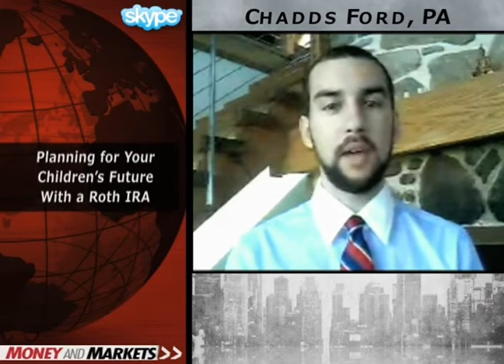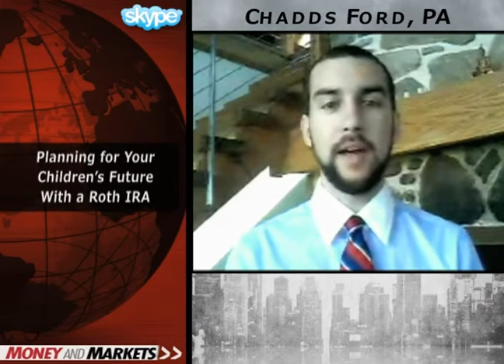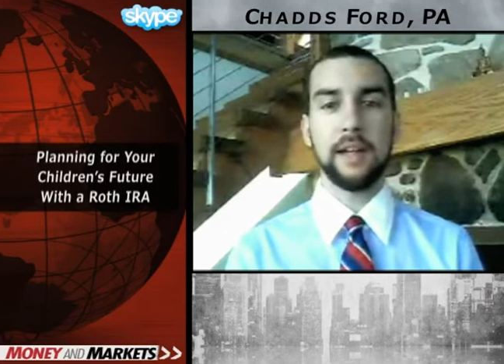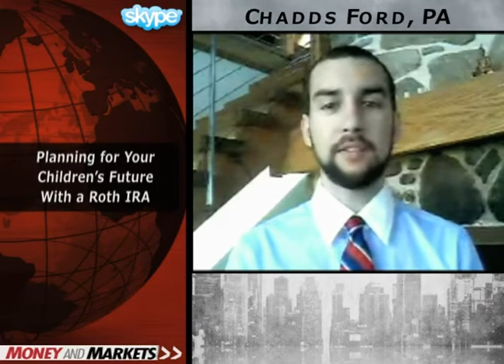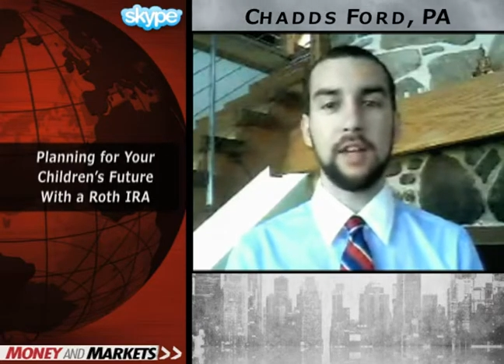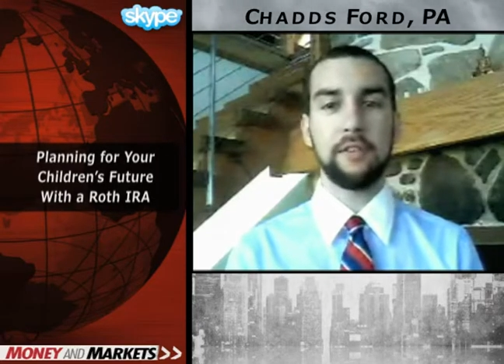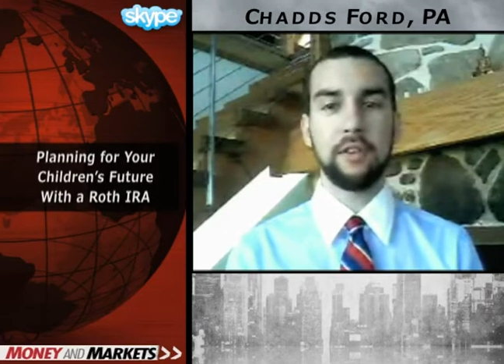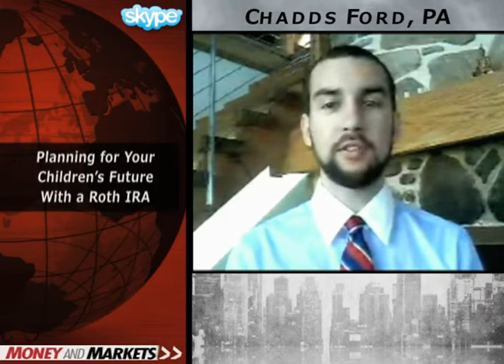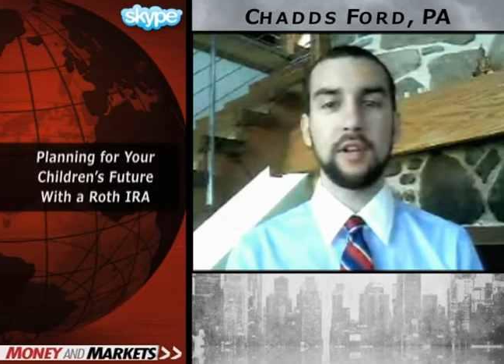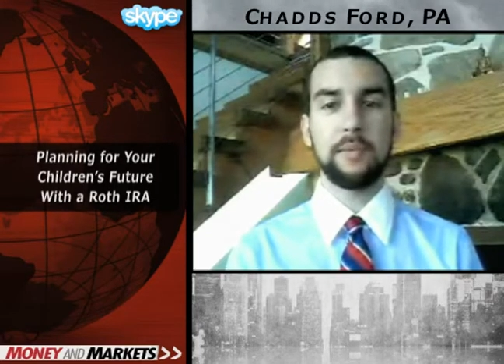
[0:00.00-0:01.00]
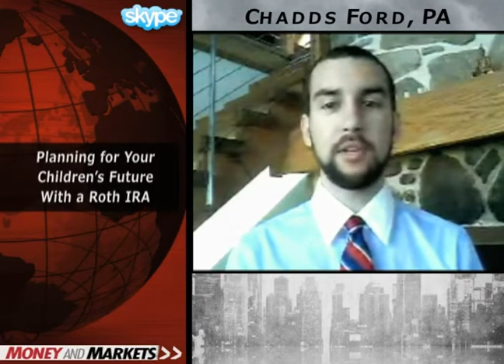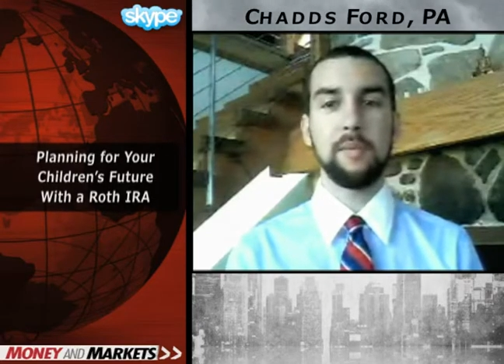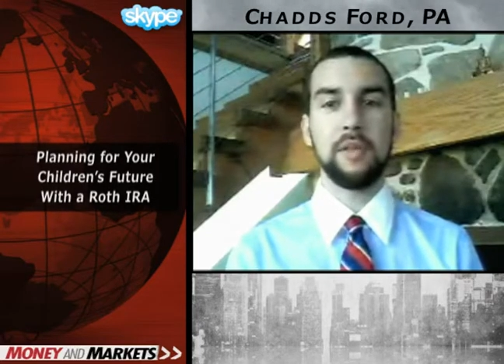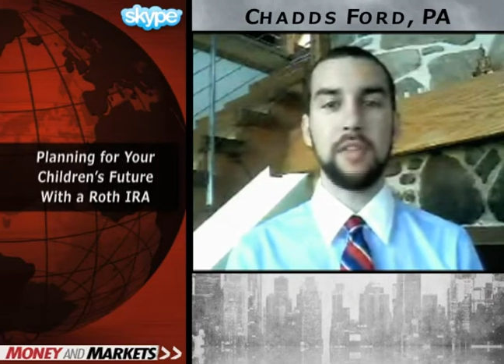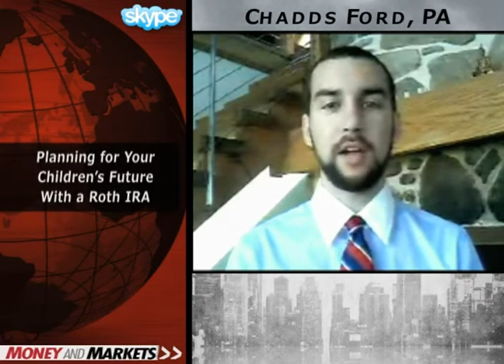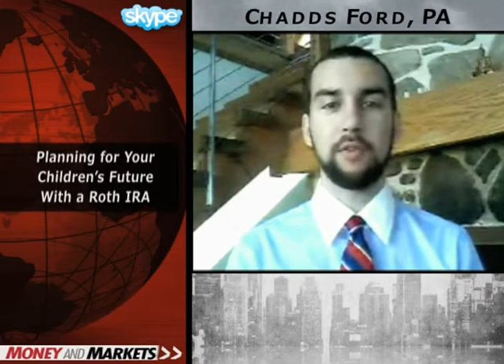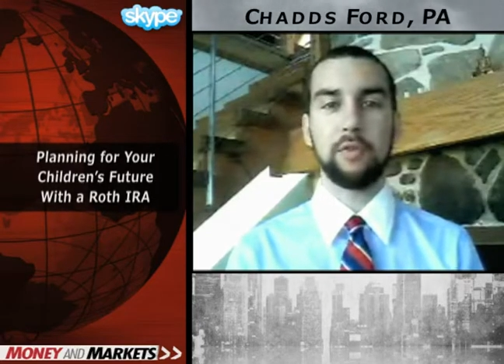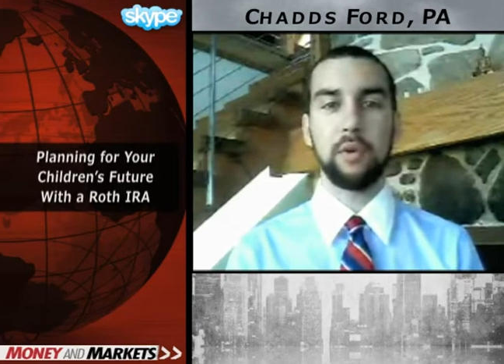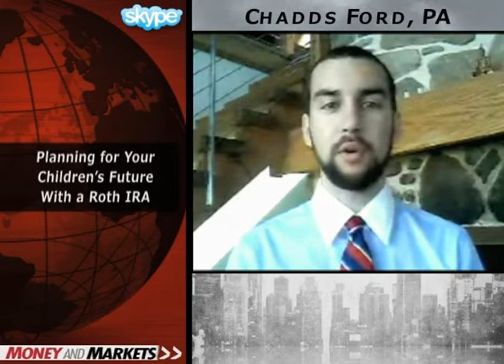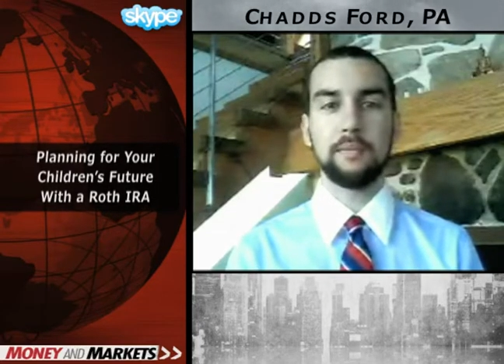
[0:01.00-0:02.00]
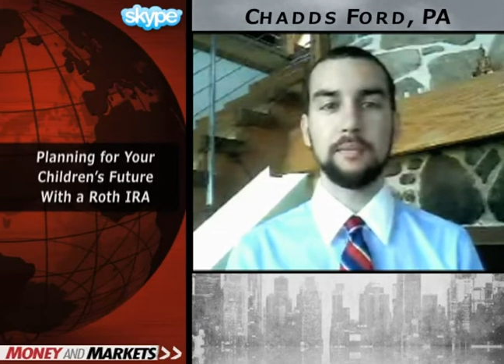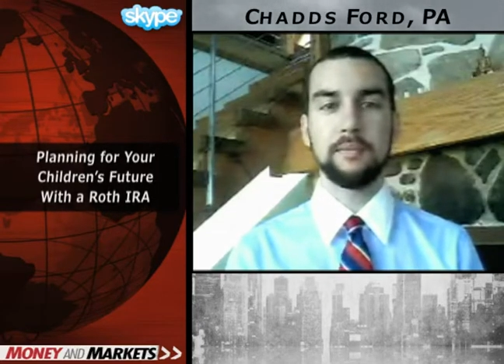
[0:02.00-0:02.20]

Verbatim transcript: And that's definitely something to be thankful for.